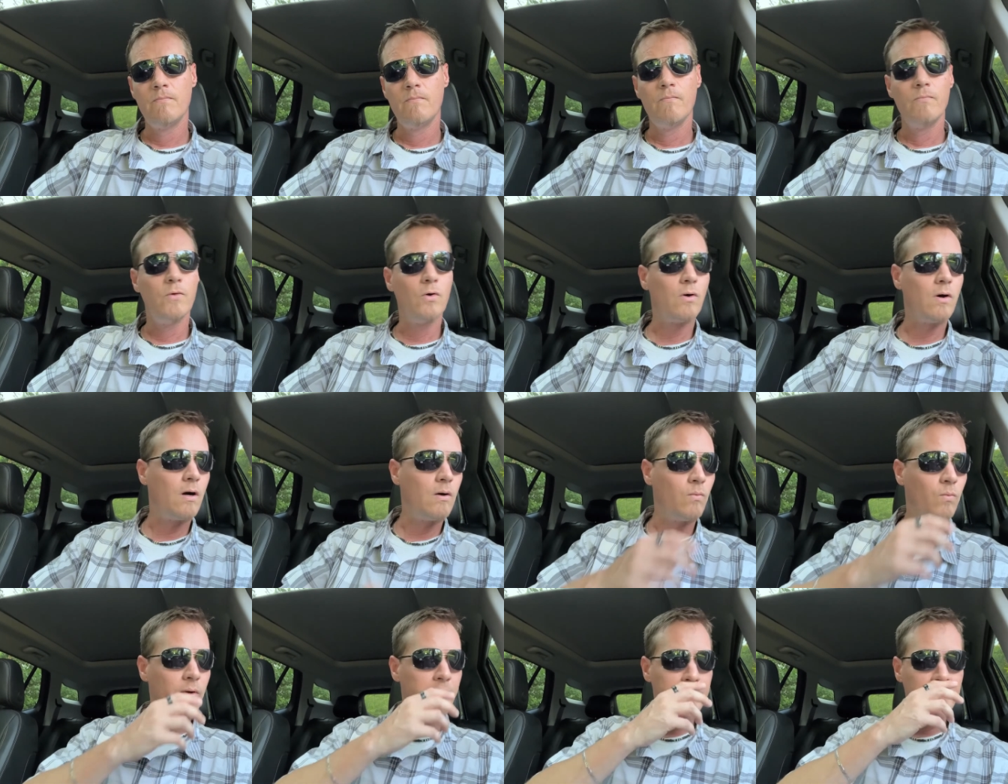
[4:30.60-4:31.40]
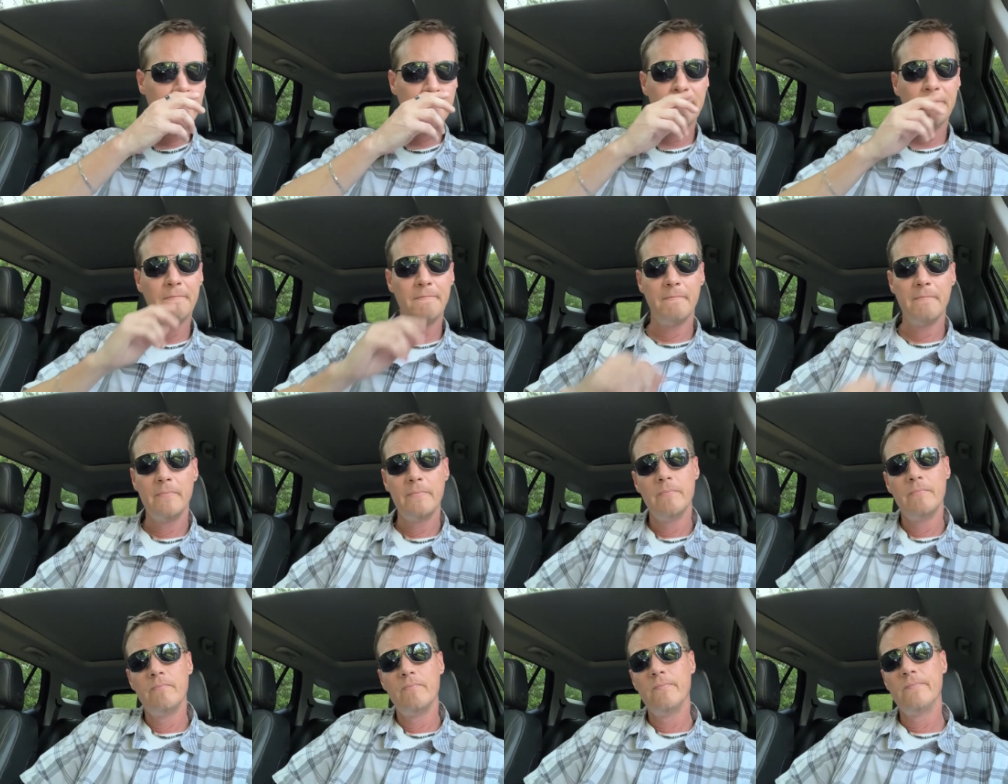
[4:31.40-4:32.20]
There are women
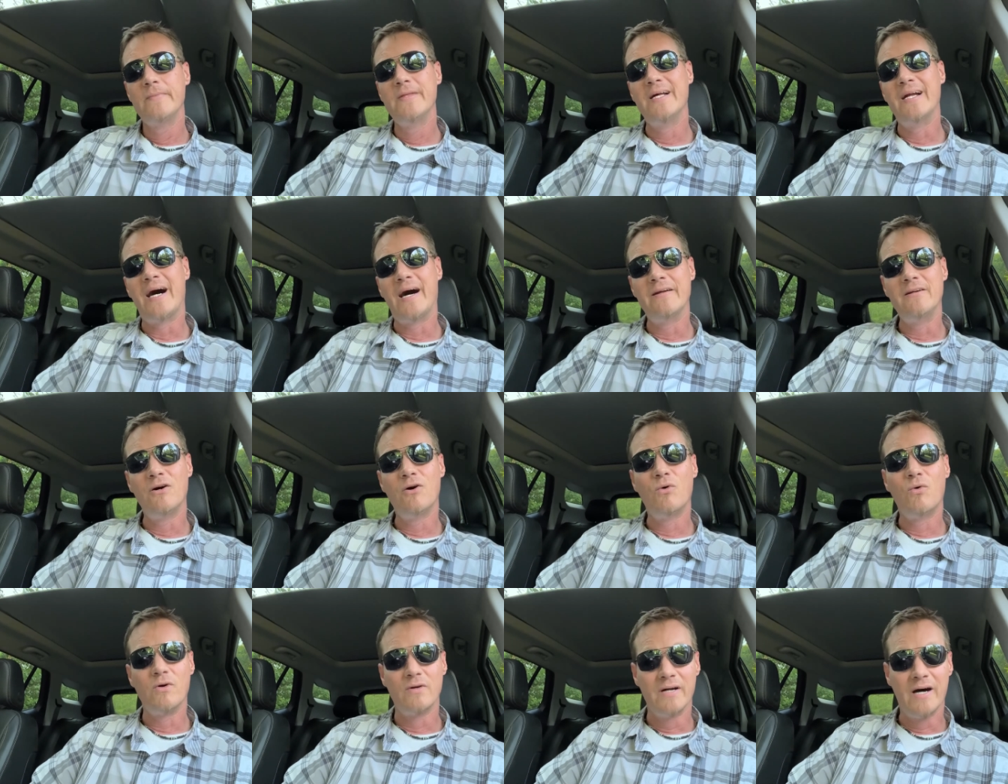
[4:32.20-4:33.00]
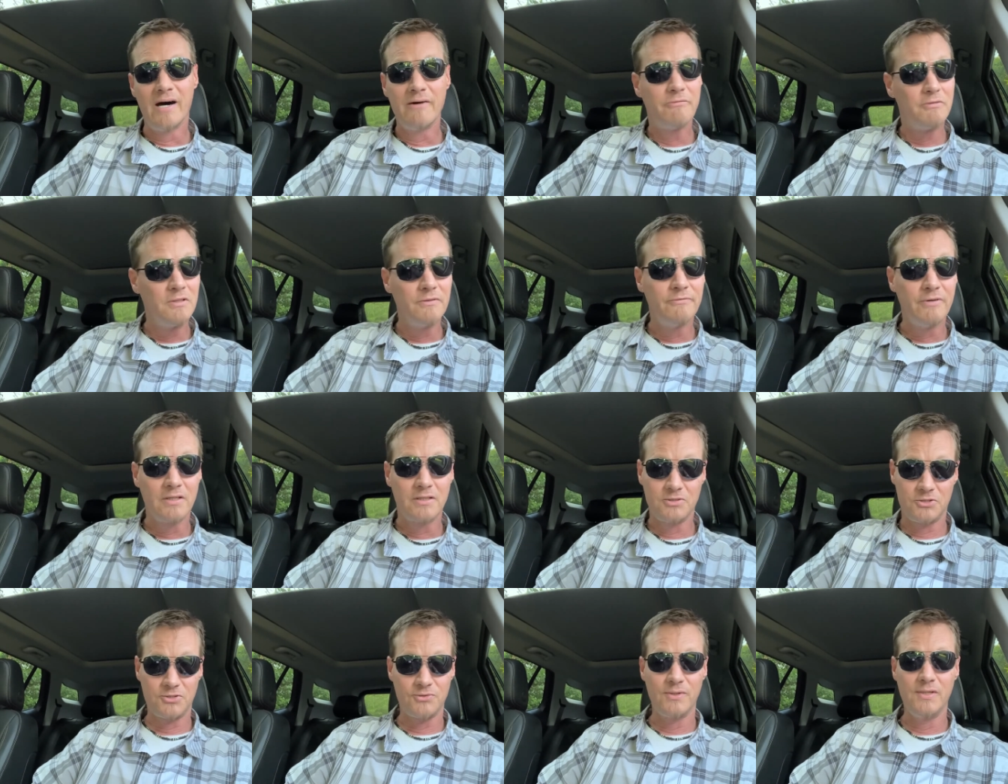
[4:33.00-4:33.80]
that I know are not for the
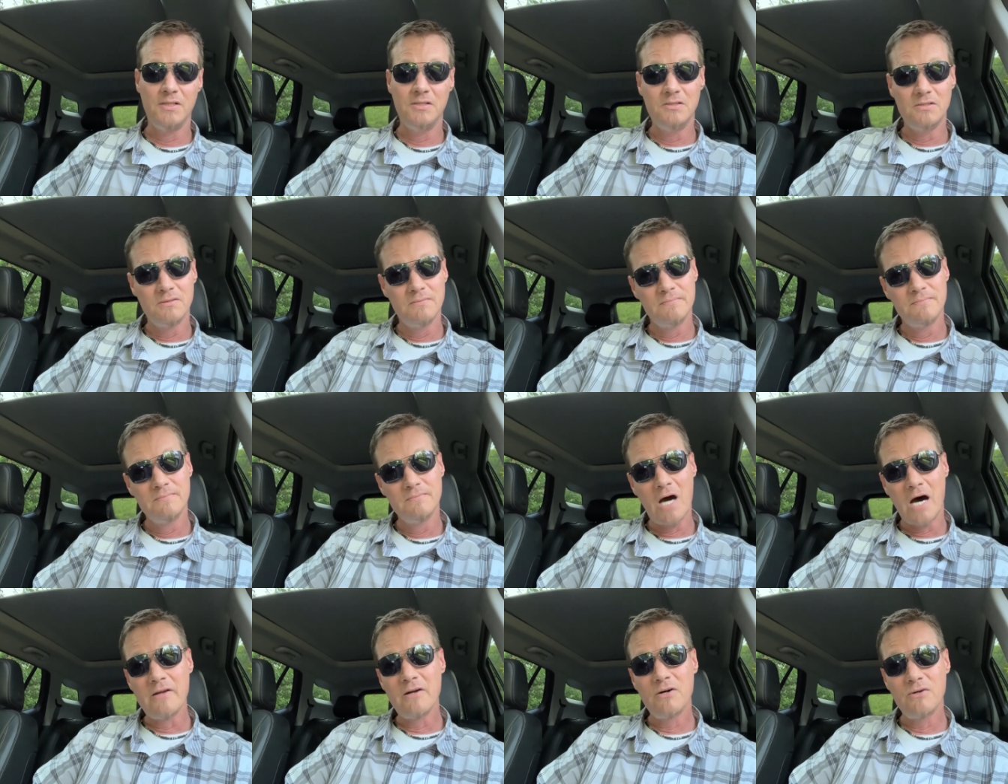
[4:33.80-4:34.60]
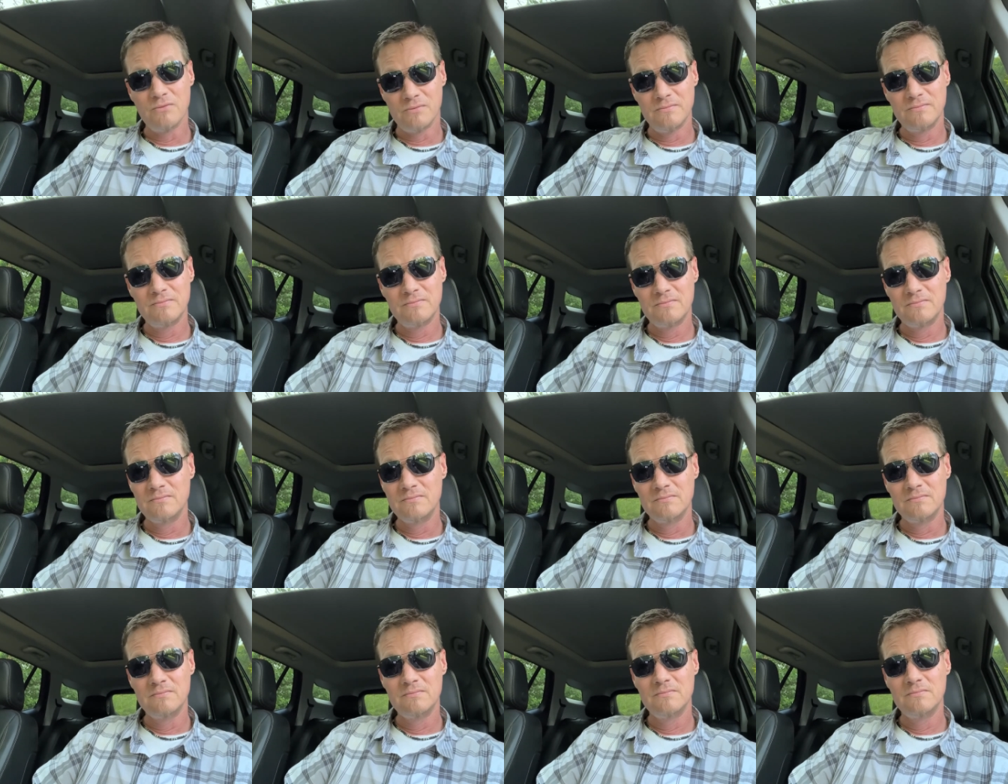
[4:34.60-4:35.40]
fucking streets. I know.
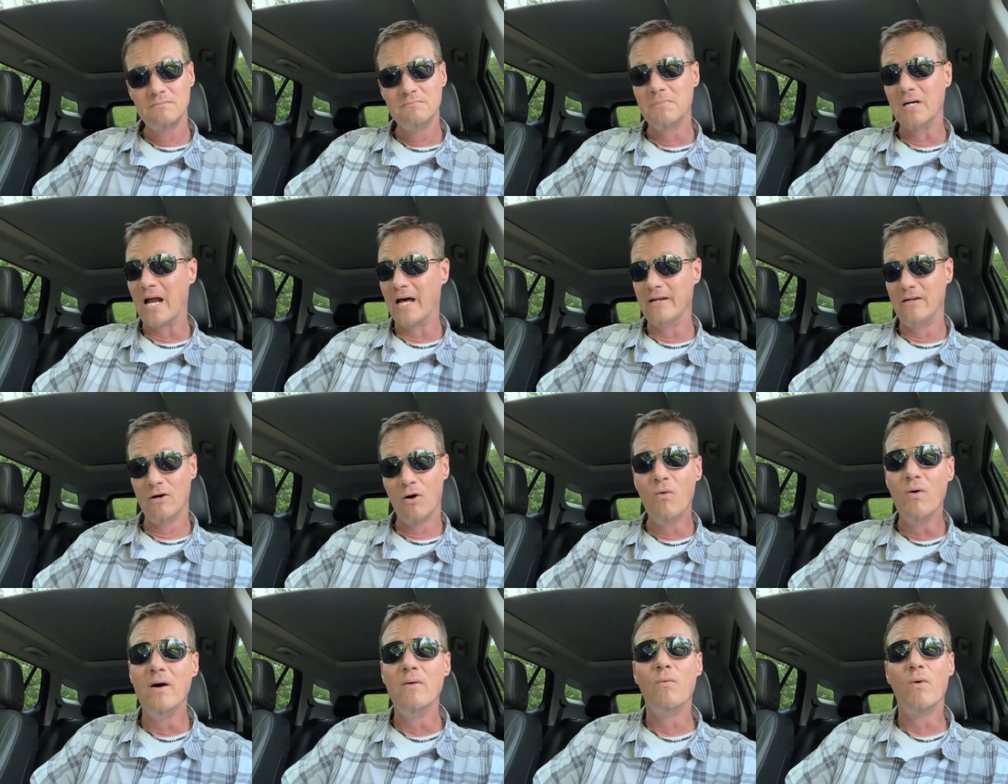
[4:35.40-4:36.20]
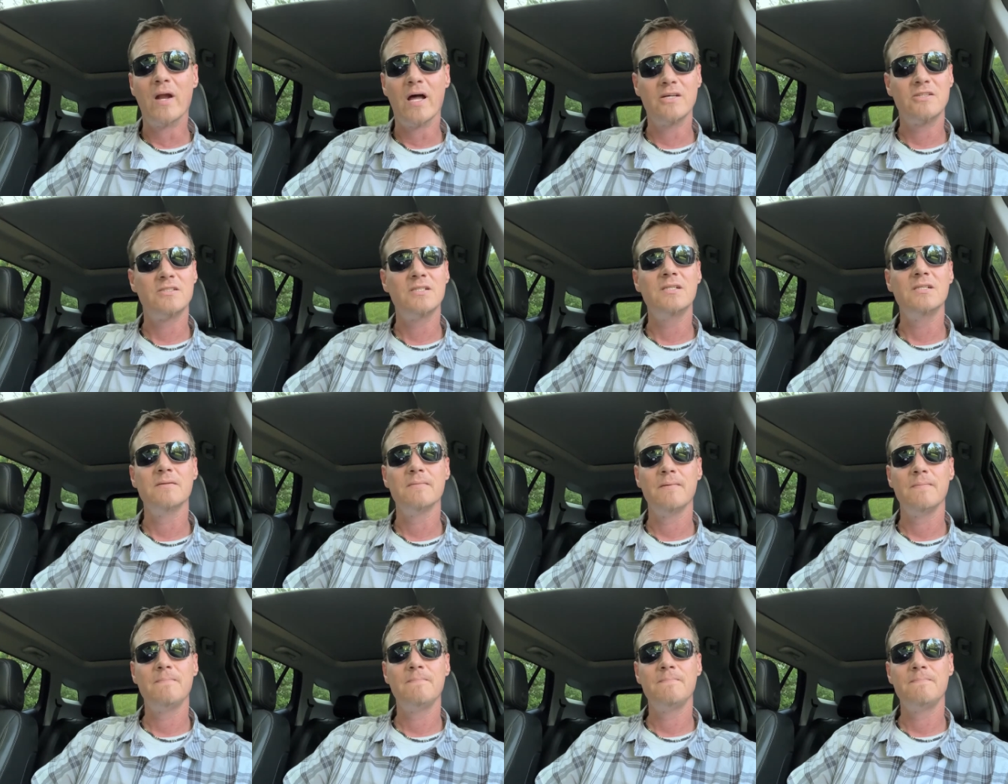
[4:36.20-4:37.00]
But I know it when I see it.
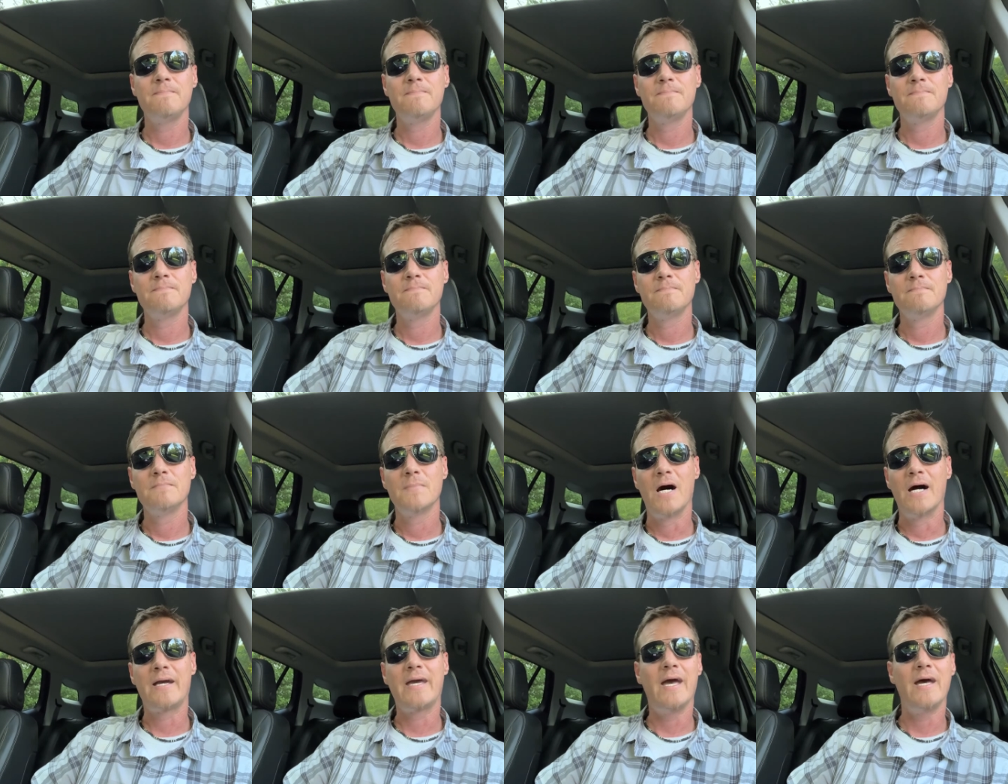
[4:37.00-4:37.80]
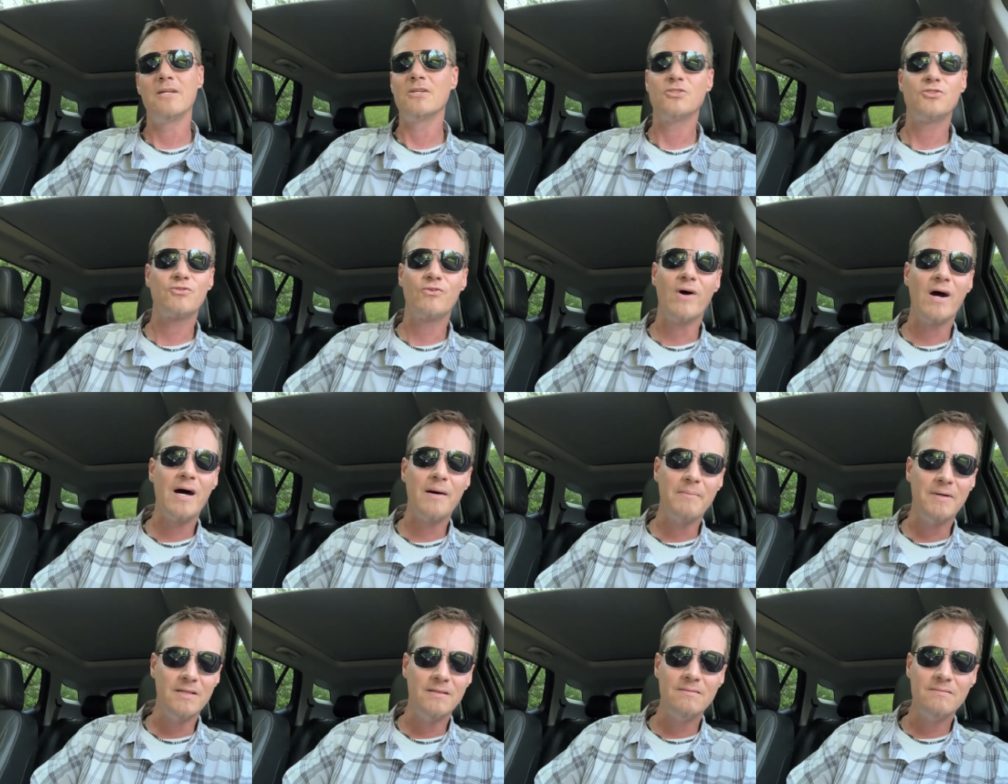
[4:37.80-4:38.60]
I can't describe
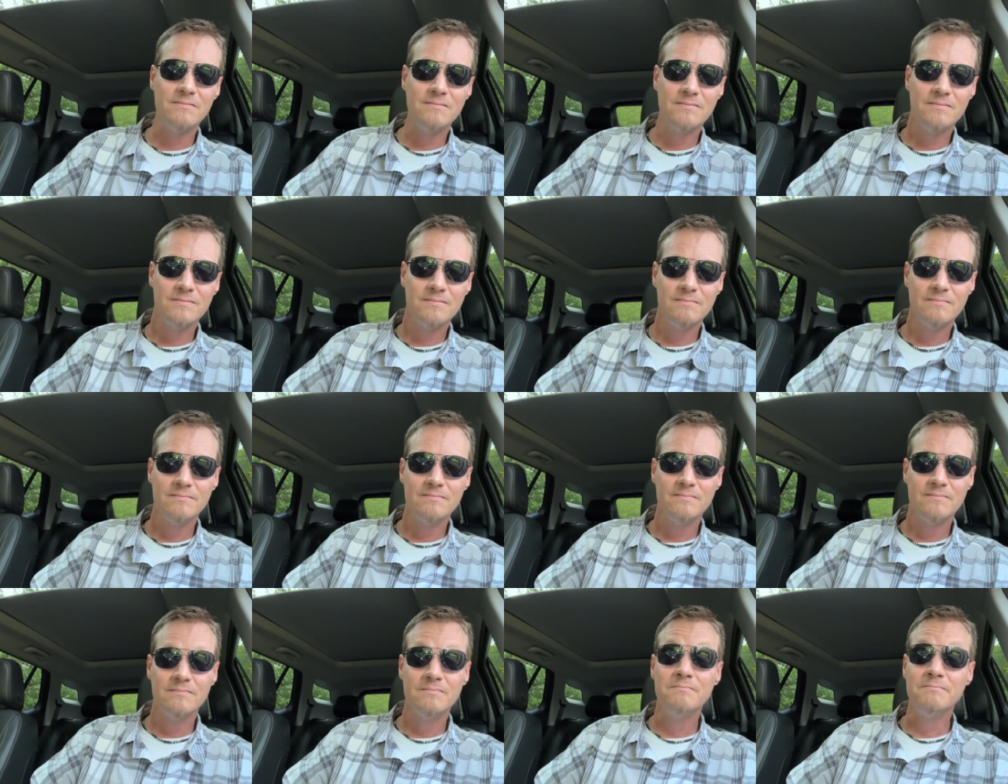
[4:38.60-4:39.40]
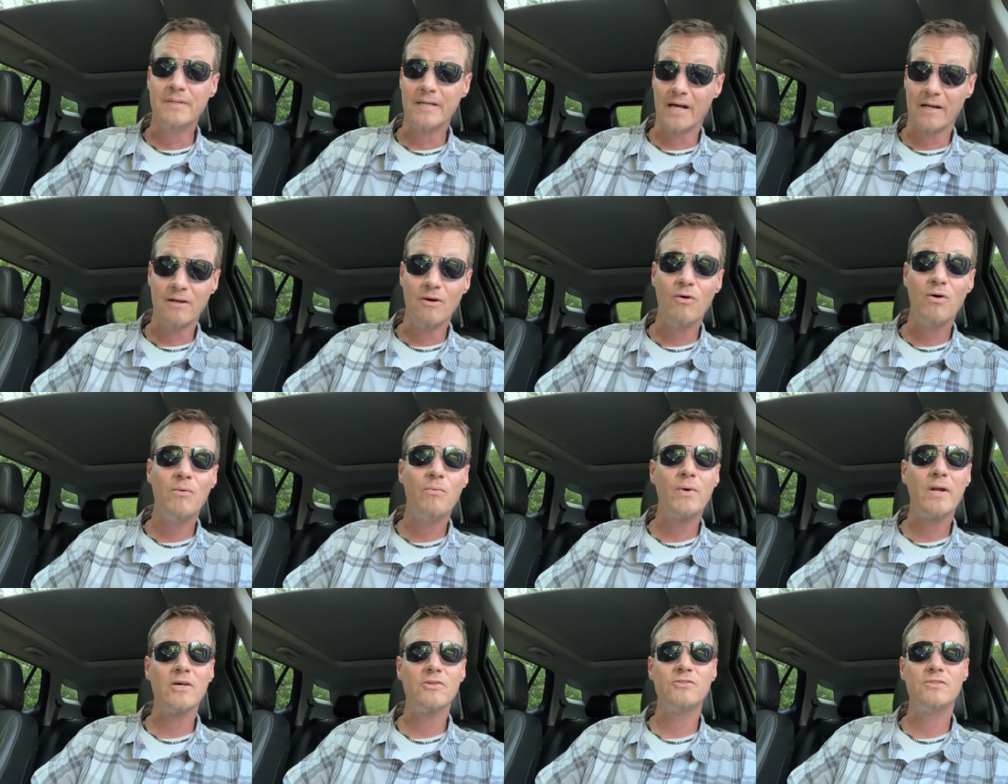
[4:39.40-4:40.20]
it. But I know it
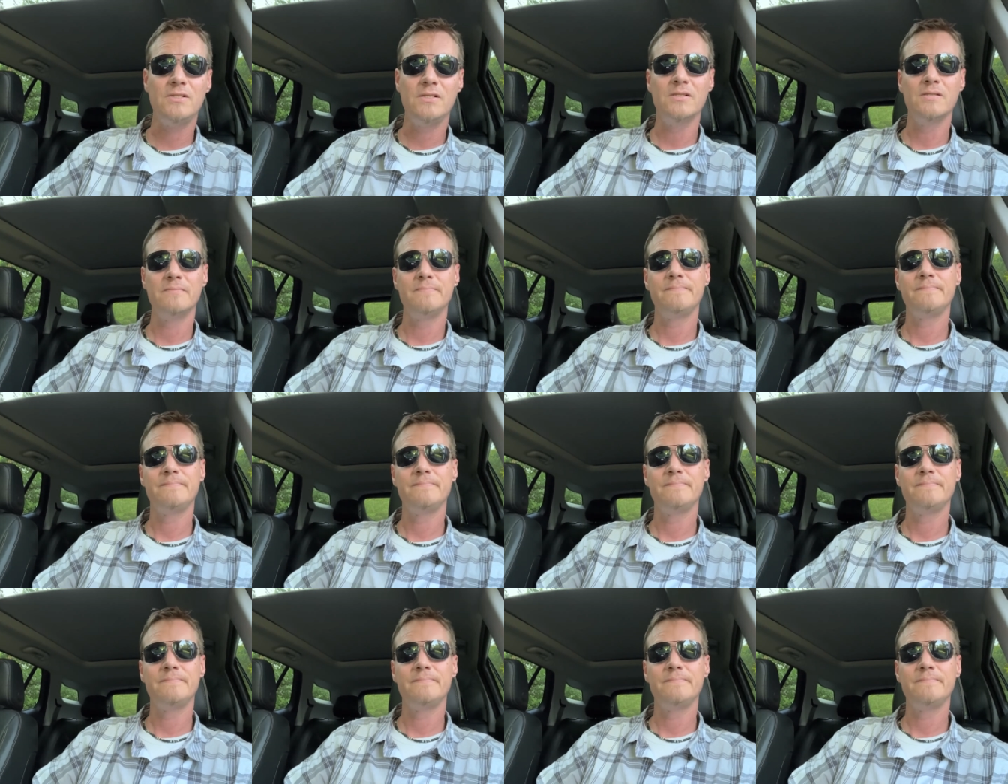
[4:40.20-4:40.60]
when I see it.